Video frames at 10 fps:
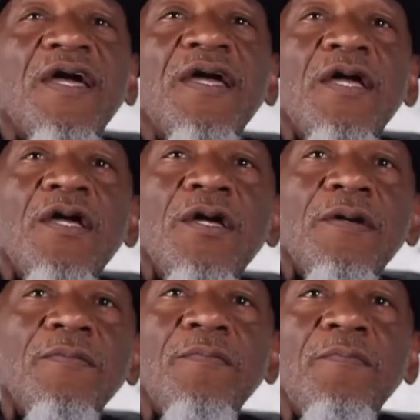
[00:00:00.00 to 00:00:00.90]
Because
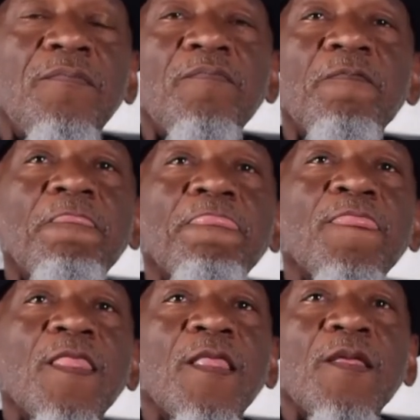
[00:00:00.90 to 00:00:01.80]
it would be a
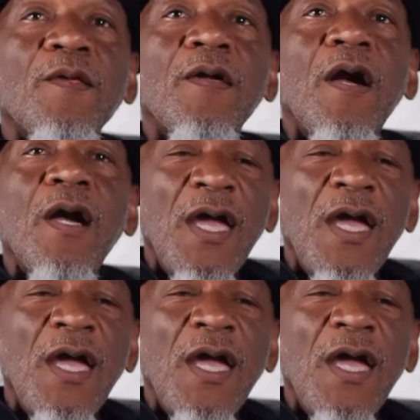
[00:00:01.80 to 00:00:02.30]
whole another.